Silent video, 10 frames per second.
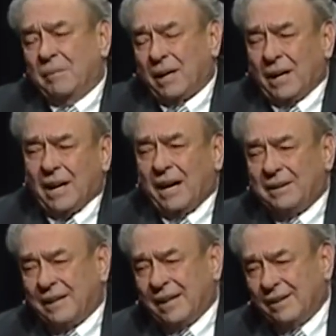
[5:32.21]
But I'd
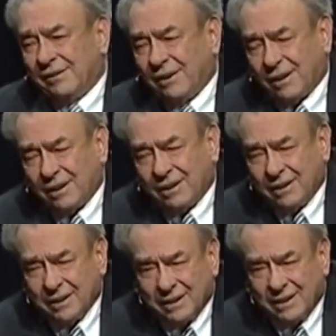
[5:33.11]
like to consider
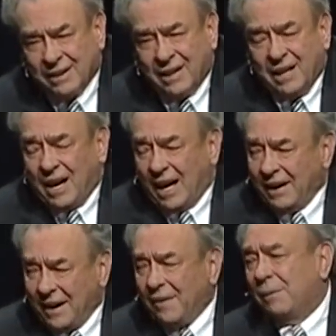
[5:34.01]

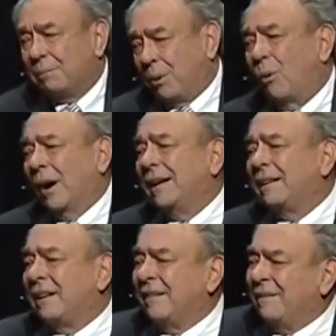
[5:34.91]
another
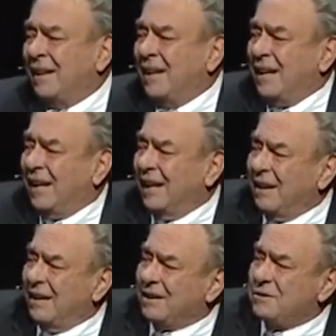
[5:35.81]
point
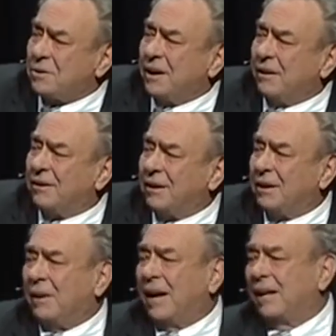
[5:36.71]
in the history of
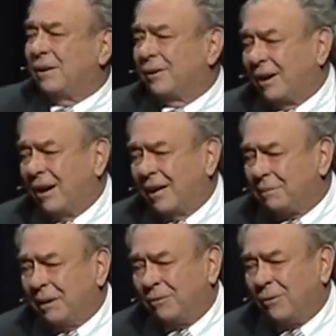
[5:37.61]
theoretical
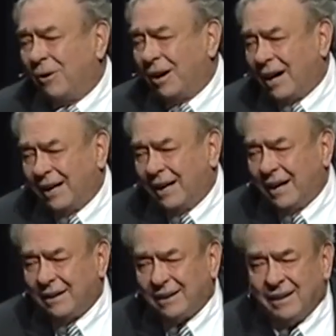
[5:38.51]
thought before I
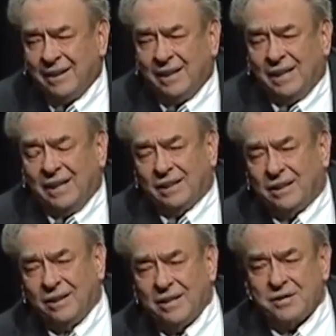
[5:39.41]
get
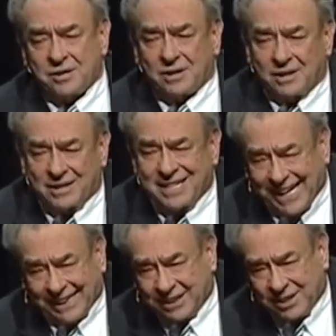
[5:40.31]
to this
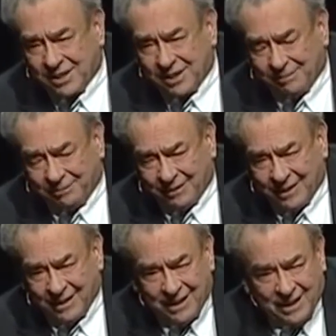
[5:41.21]
text.
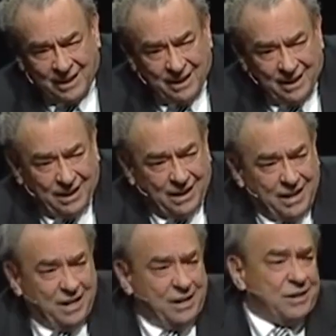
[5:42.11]
In
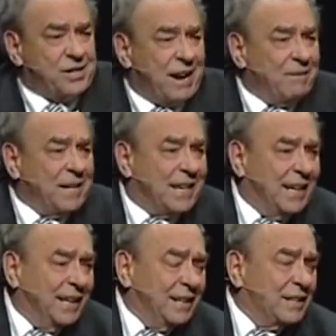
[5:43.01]
the year
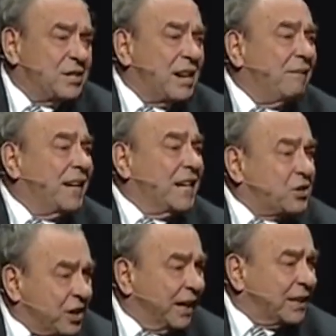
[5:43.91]

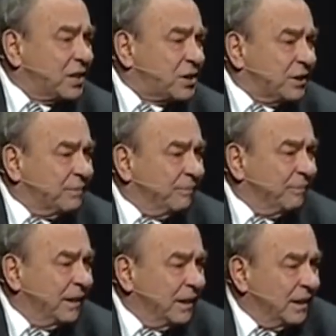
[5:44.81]
1776,
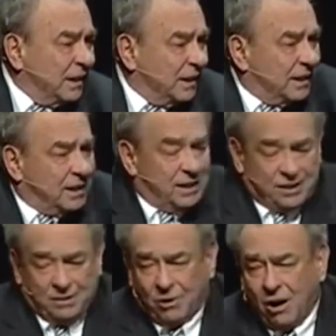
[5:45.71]

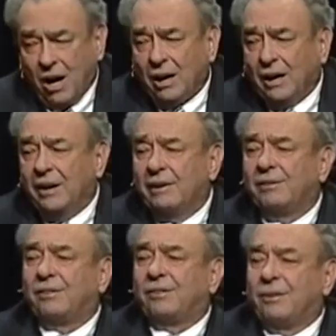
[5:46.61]
some
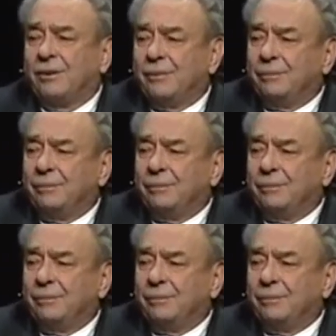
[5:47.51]
colonists